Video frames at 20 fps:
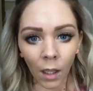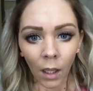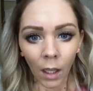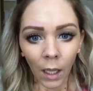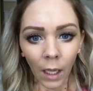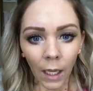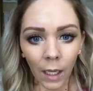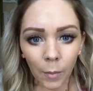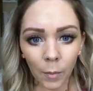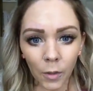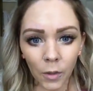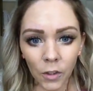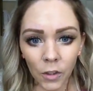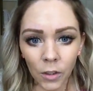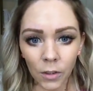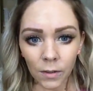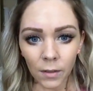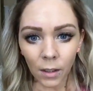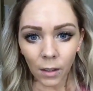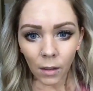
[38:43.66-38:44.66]
Amber,
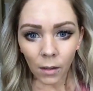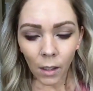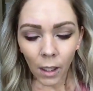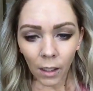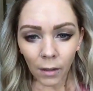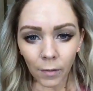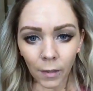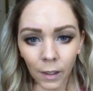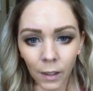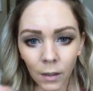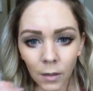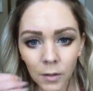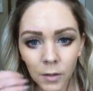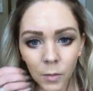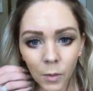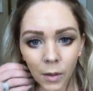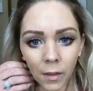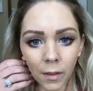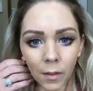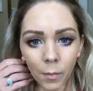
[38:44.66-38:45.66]
she's done a lot of videos
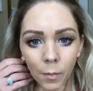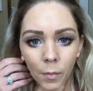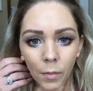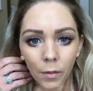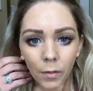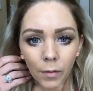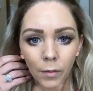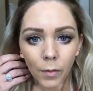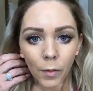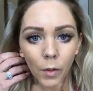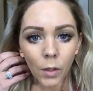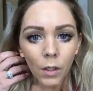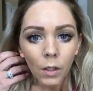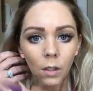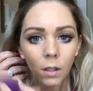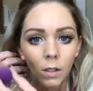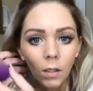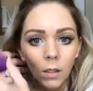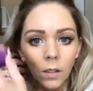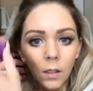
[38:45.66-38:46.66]
with them before.
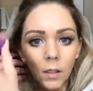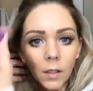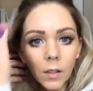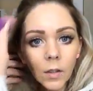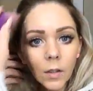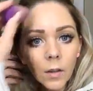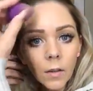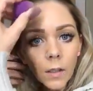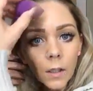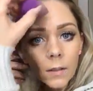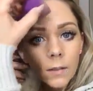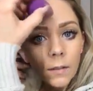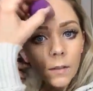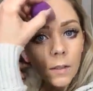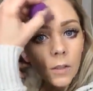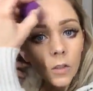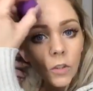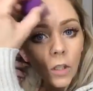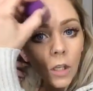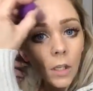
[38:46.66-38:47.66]
Thanks,
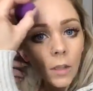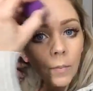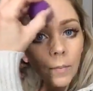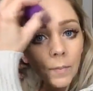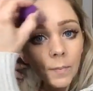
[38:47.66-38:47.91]
Alicia.